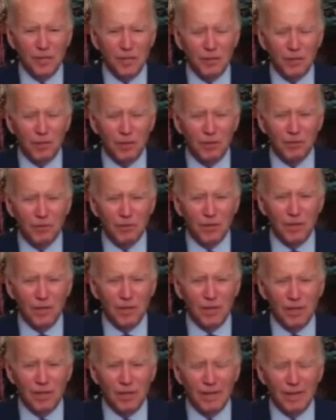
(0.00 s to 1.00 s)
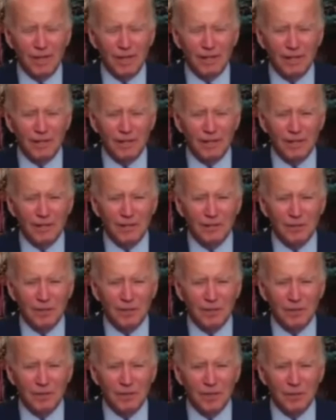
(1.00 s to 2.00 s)
growth. And
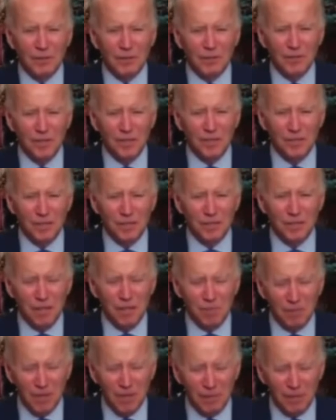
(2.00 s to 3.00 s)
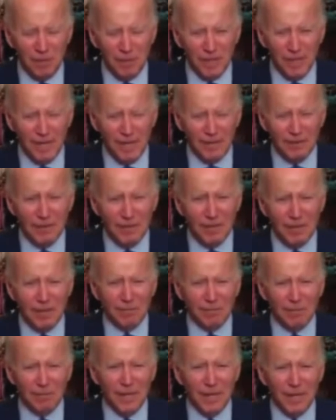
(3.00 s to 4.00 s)
we'll see some coming down.
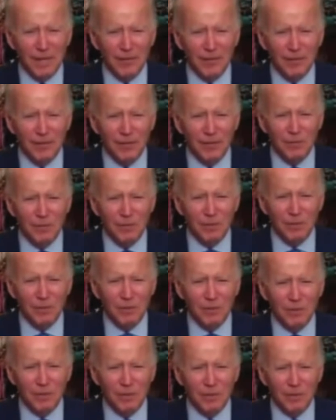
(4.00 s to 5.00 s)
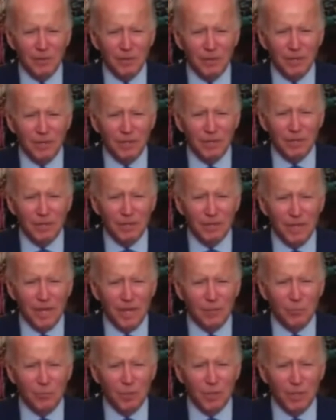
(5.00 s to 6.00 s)
But I don't think we're going to,
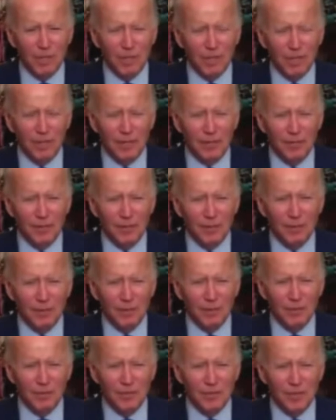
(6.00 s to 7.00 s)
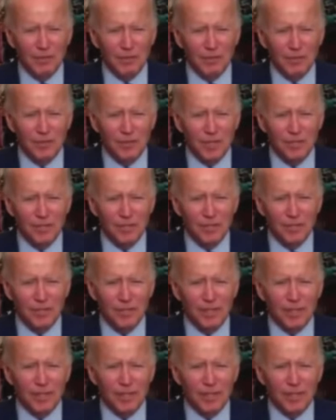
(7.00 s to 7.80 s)
God willing, I don't think we're going to see a recession.